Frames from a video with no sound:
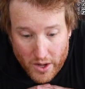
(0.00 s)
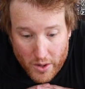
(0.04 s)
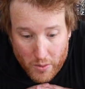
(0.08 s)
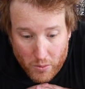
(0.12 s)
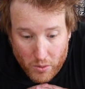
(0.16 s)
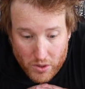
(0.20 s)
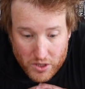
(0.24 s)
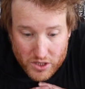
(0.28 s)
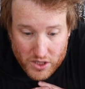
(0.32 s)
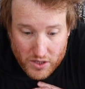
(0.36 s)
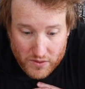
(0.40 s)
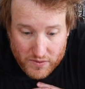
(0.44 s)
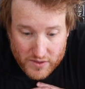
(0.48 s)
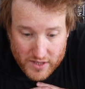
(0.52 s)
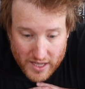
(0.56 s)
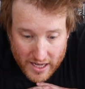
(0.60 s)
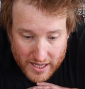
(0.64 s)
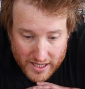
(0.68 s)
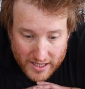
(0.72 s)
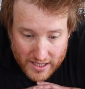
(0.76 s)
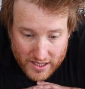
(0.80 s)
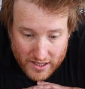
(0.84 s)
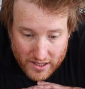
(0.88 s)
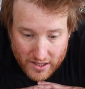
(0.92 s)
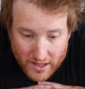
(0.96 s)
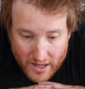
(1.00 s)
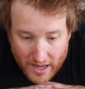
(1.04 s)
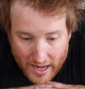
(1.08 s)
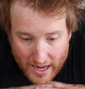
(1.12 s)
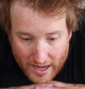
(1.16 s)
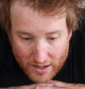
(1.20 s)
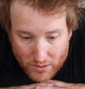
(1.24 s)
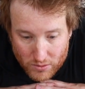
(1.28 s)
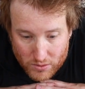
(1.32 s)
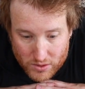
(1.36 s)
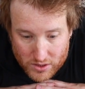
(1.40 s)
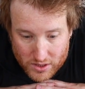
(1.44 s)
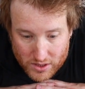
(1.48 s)
Once you've taken
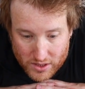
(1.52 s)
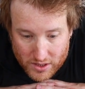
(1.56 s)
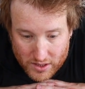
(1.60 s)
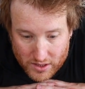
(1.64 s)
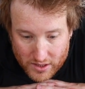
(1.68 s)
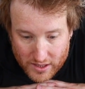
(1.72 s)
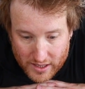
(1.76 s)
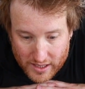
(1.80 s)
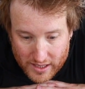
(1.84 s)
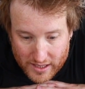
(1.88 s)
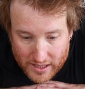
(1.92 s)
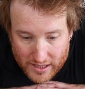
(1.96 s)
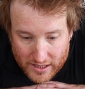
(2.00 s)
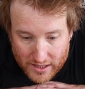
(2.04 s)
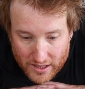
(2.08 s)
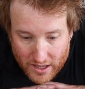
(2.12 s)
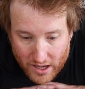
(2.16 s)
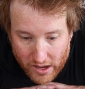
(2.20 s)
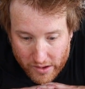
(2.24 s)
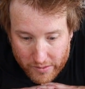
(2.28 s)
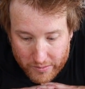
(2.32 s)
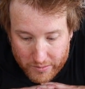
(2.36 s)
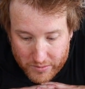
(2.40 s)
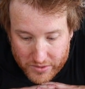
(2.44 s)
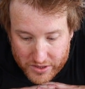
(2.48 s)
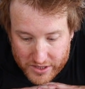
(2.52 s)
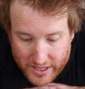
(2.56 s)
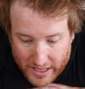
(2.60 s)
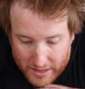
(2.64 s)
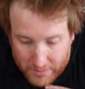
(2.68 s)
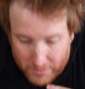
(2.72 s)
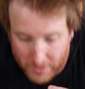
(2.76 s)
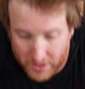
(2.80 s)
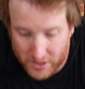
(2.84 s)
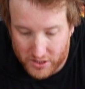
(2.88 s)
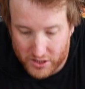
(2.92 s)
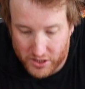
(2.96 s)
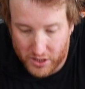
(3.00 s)
out the
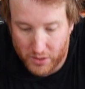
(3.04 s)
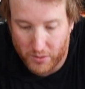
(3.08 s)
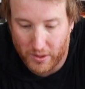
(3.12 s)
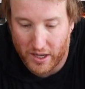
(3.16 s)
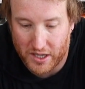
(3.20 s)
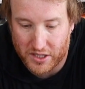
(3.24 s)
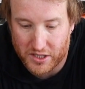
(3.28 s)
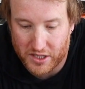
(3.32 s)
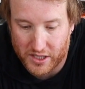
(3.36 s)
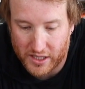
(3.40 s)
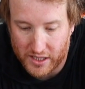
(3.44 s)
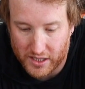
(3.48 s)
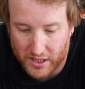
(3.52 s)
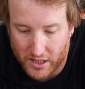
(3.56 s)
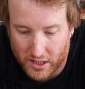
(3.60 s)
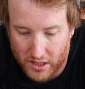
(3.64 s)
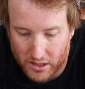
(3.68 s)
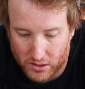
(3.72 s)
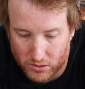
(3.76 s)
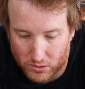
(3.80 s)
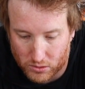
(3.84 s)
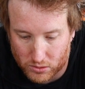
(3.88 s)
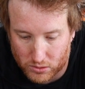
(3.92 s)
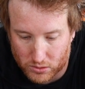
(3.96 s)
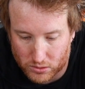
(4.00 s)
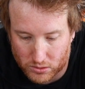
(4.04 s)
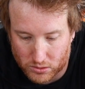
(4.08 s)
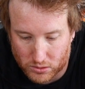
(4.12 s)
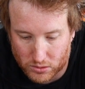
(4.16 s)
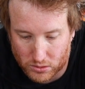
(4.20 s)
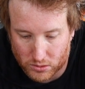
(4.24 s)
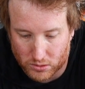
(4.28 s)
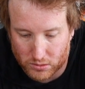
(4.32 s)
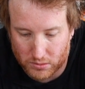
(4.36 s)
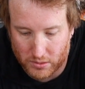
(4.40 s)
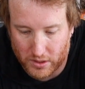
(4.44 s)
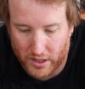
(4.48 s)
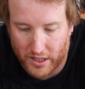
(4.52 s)
segment, you actually
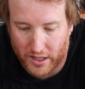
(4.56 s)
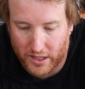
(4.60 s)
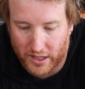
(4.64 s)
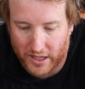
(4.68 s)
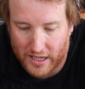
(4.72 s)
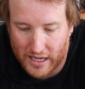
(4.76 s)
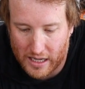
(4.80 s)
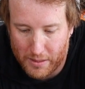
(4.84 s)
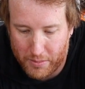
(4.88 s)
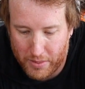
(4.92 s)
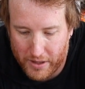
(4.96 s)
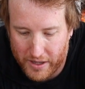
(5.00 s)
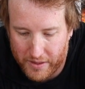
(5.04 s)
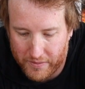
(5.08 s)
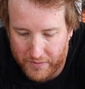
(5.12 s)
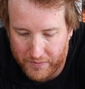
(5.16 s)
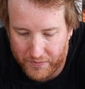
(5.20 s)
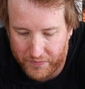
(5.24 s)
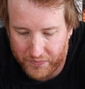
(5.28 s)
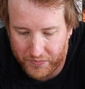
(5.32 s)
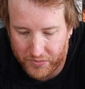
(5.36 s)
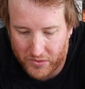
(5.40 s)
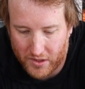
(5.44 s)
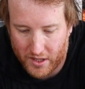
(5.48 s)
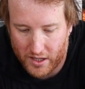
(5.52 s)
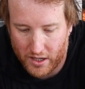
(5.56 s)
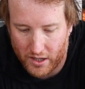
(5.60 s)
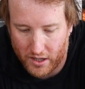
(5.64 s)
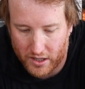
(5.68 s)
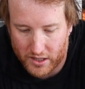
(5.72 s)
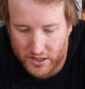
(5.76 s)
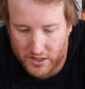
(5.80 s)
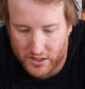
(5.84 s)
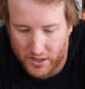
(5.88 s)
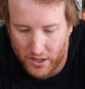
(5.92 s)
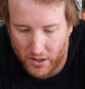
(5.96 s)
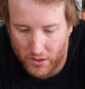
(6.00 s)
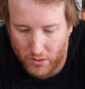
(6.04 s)
unclip it, like
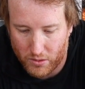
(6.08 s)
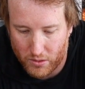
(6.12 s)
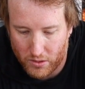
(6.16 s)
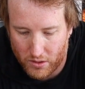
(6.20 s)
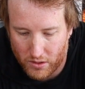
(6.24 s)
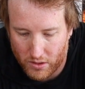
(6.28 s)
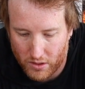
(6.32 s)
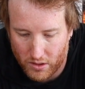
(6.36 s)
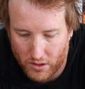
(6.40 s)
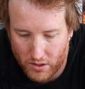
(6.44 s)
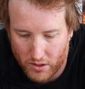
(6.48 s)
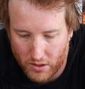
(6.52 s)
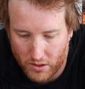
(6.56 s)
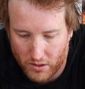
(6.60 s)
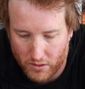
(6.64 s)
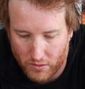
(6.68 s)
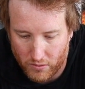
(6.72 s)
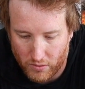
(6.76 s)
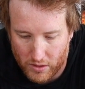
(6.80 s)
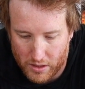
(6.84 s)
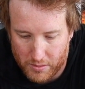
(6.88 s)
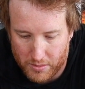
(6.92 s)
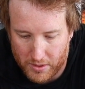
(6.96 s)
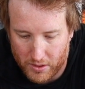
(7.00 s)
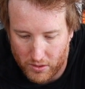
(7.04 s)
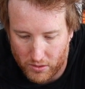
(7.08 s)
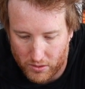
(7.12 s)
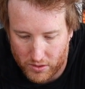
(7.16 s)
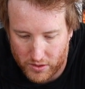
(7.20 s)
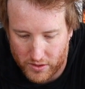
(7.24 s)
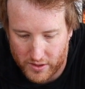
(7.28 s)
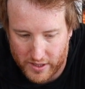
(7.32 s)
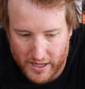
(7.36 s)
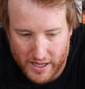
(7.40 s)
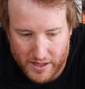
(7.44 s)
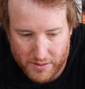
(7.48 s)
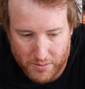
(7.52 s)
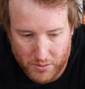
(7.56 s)
so, rebuild the
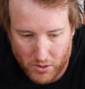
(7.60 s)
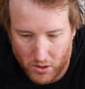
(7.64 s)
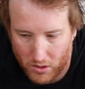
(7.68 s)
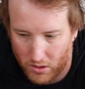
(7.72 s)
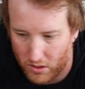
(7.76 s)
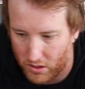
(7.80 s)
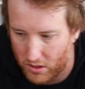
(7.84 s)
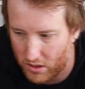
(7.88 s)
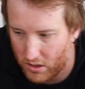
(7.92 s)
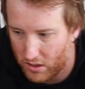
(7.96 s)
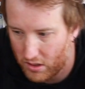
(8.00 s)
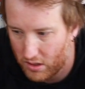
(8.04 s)
Deathmaw,